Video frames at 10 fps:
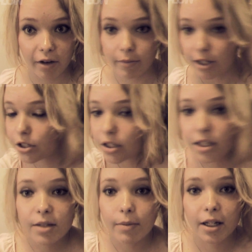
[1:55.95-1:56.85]
I mentioned
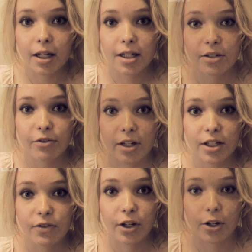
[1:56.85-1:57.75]
this in my last
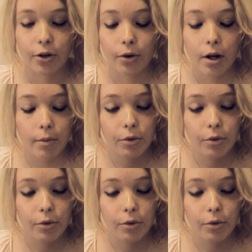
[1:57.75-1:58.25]
effects video.